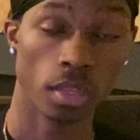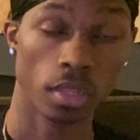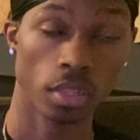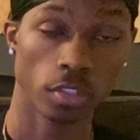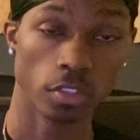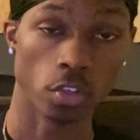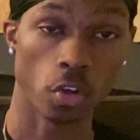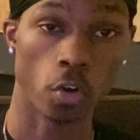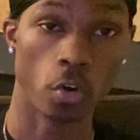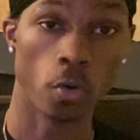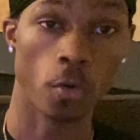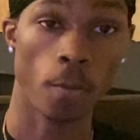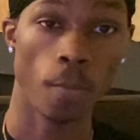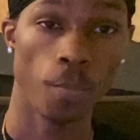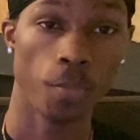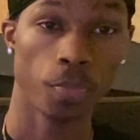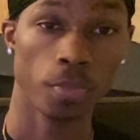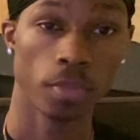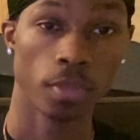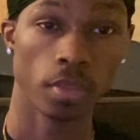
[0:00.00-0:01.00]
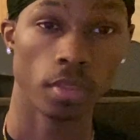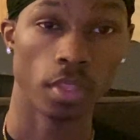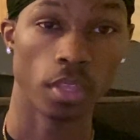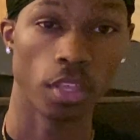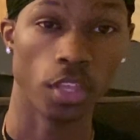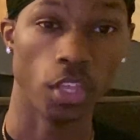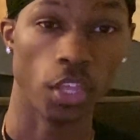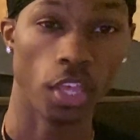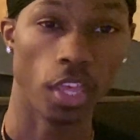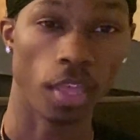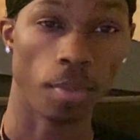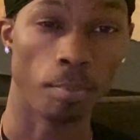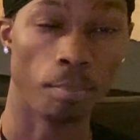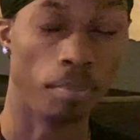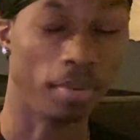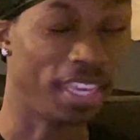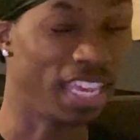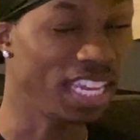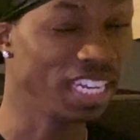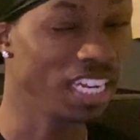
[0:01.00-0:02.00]
So
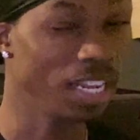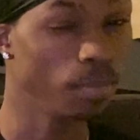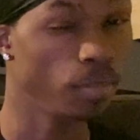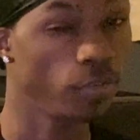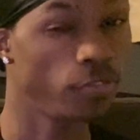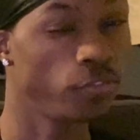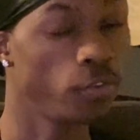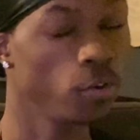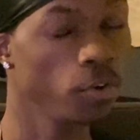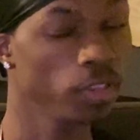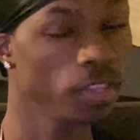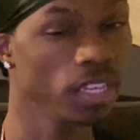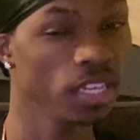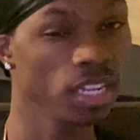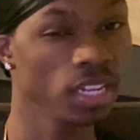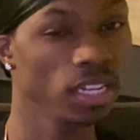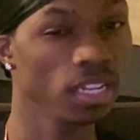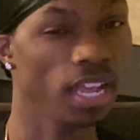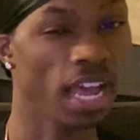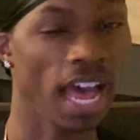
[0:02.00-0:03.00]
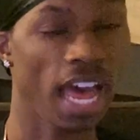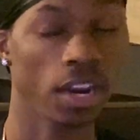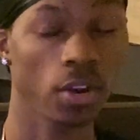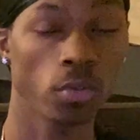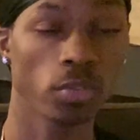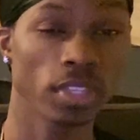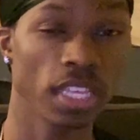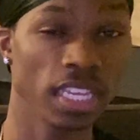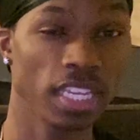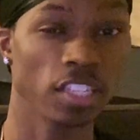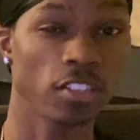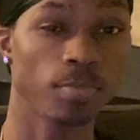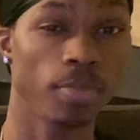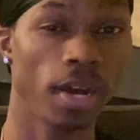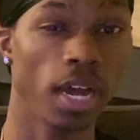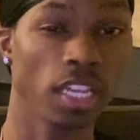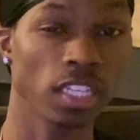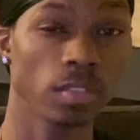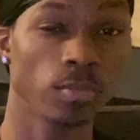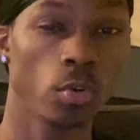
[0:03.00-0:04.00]
getting it before then, I don't think it's
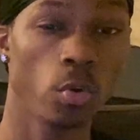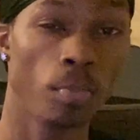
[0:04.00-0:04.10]
possible.